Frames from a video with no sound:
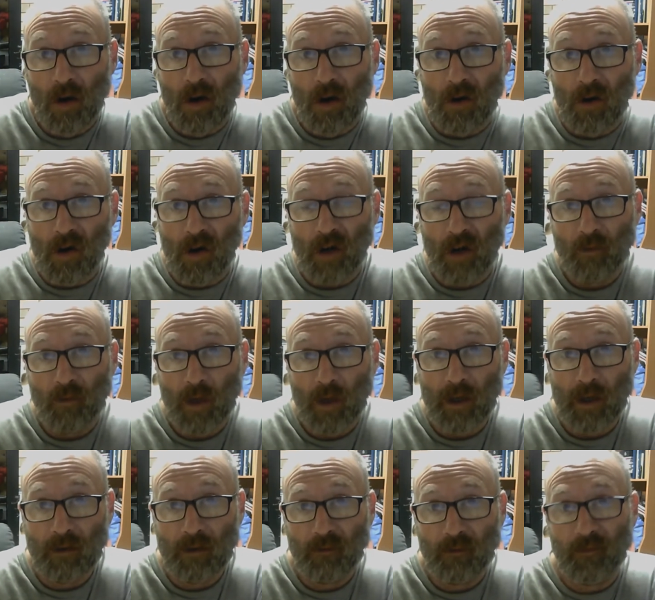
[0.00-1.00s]
All right,
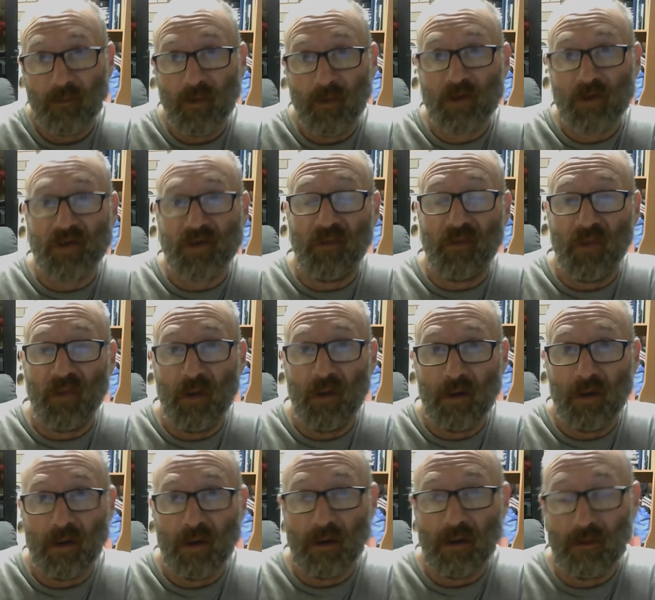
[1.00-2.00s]
well, first off
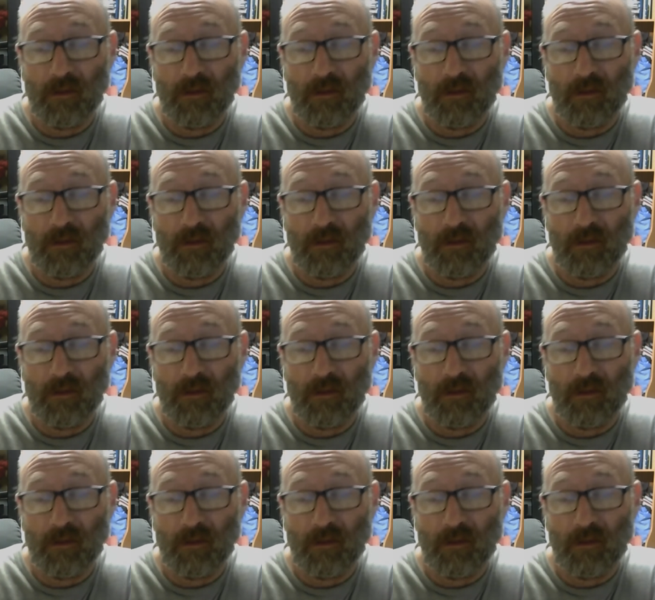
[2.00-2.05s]
the,